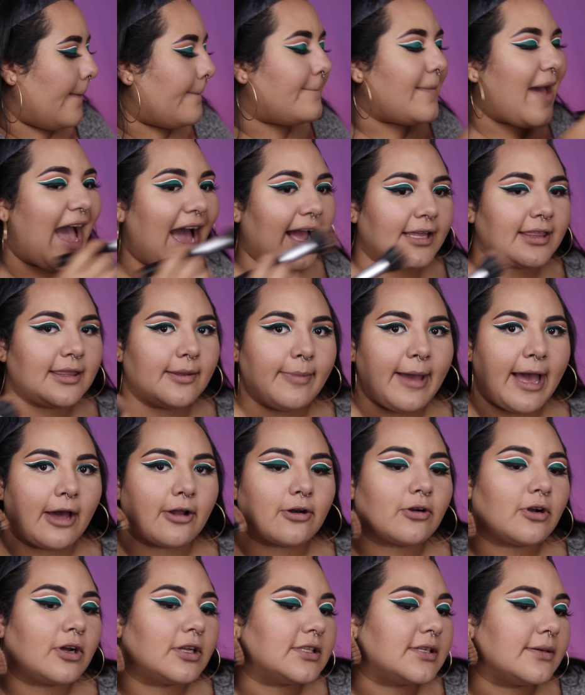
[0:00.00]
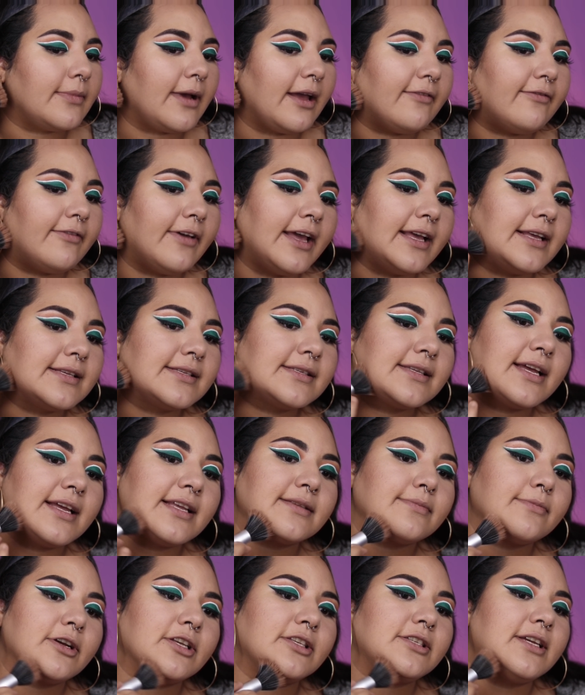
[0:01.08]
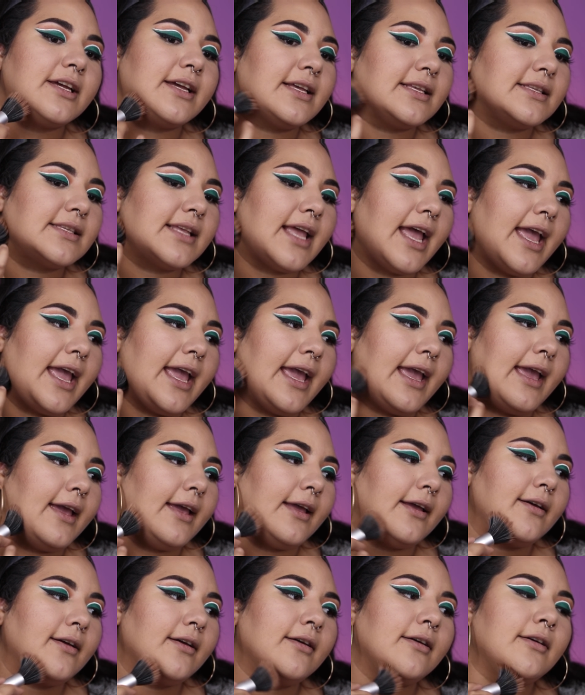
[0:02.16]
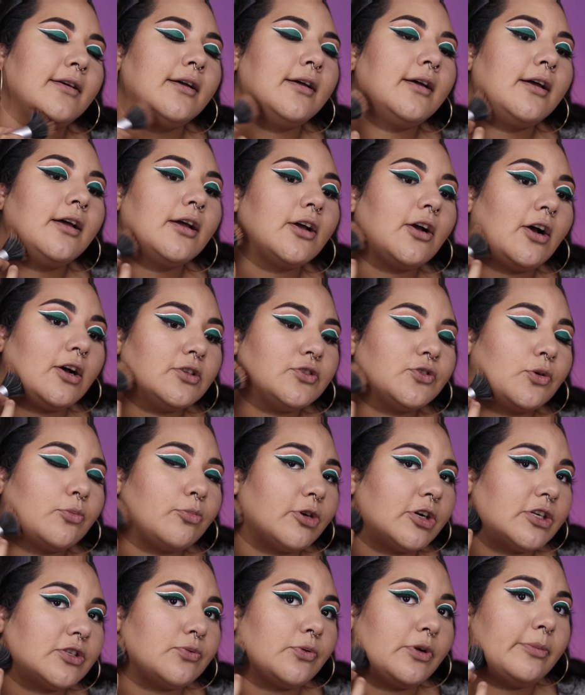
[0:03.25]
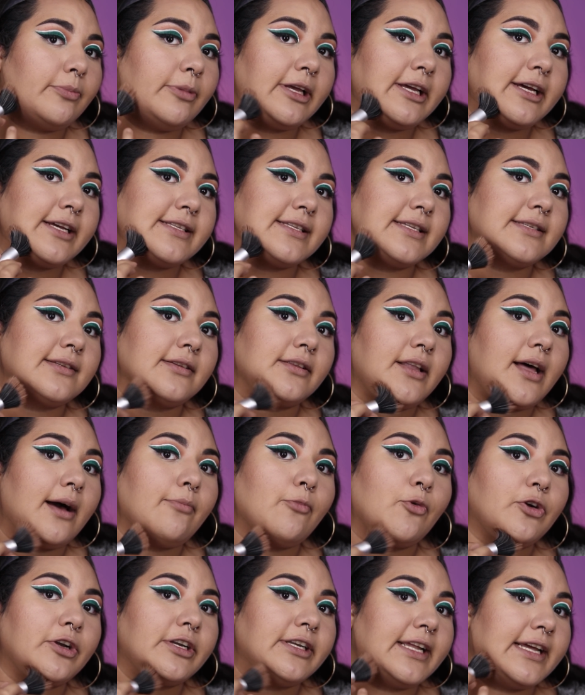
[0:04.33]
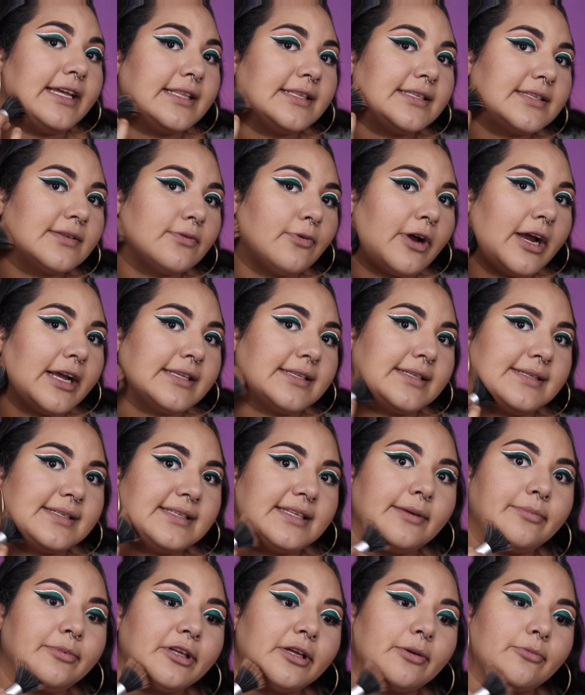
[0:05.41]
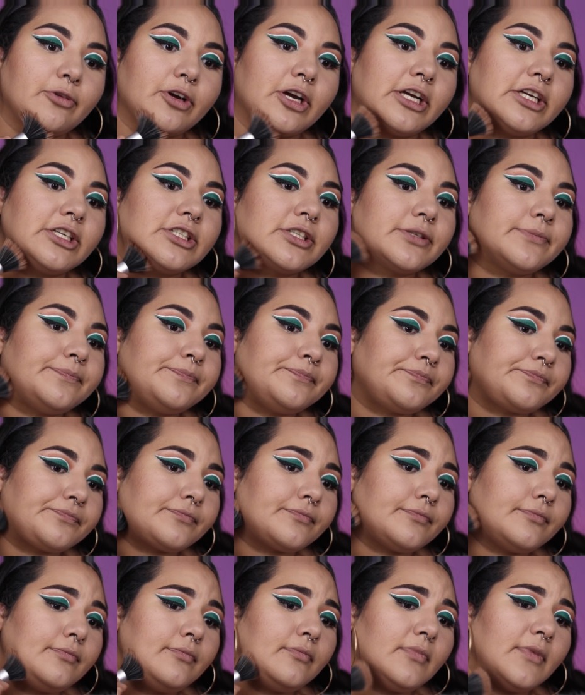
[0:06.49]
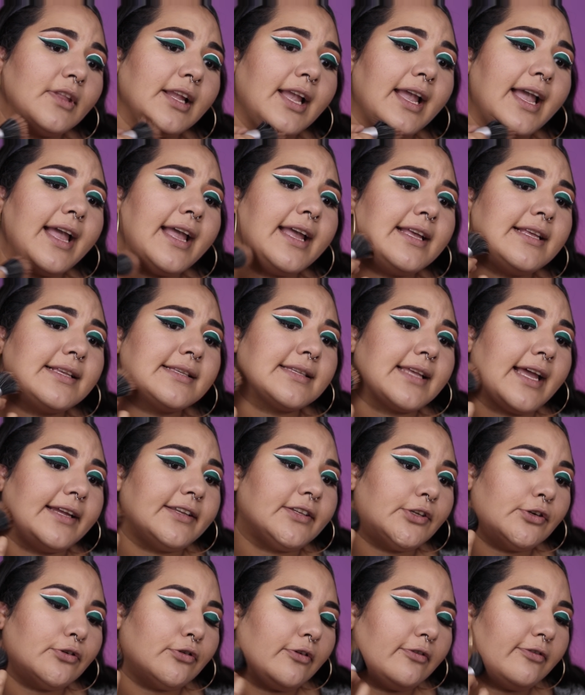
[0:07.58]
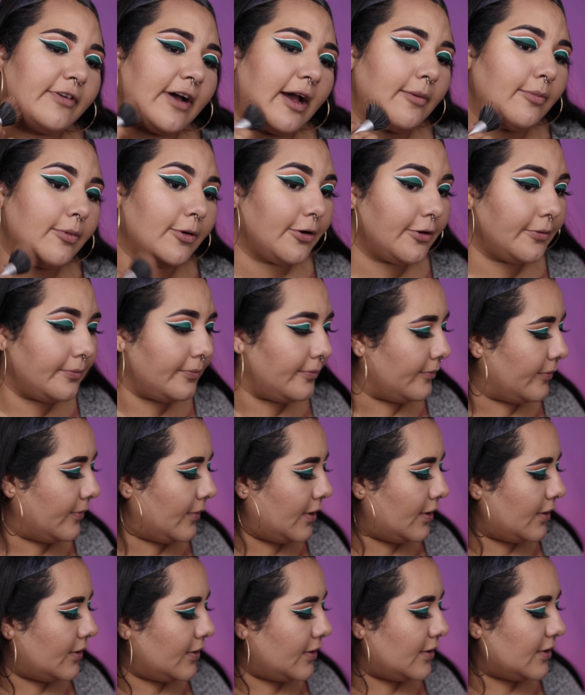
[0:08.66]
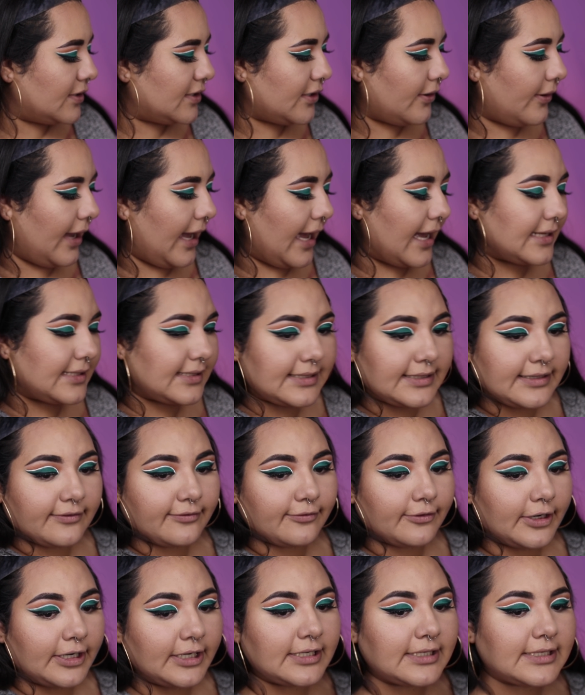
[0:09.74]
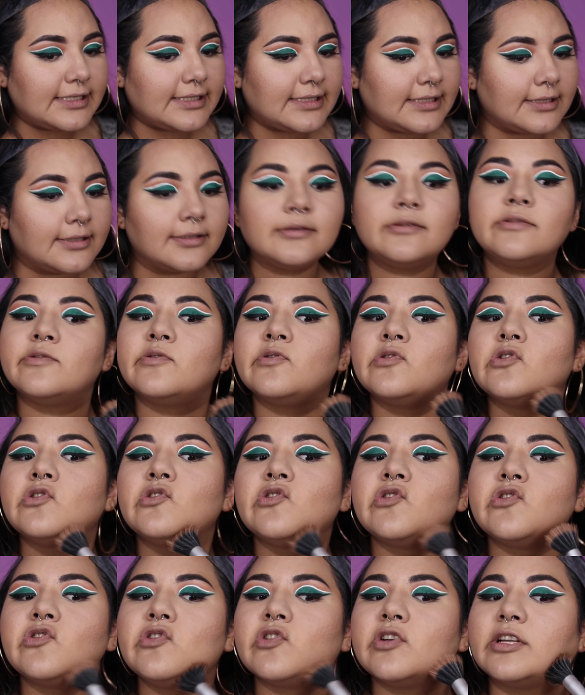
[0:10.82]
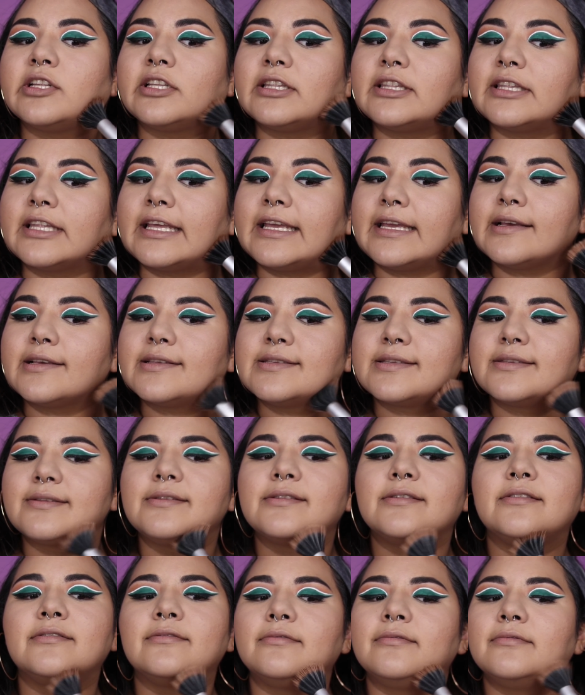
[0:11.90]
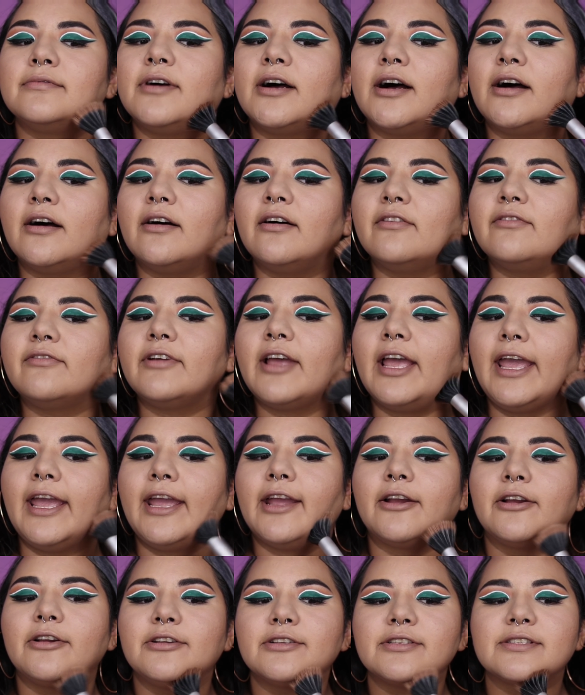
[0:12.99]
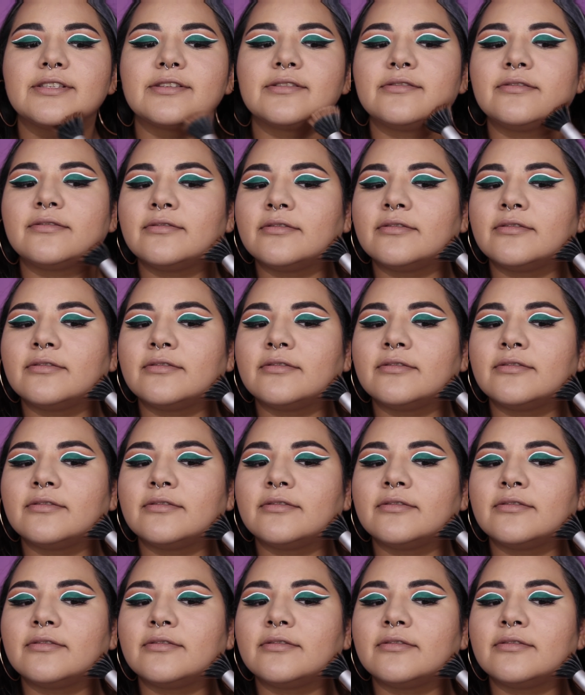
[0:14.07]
pack the powder onto my face as much as a contour brush would because it's a lot more dense, whereas a stippling brush is like dual fiber, so it has different lengths of hairs.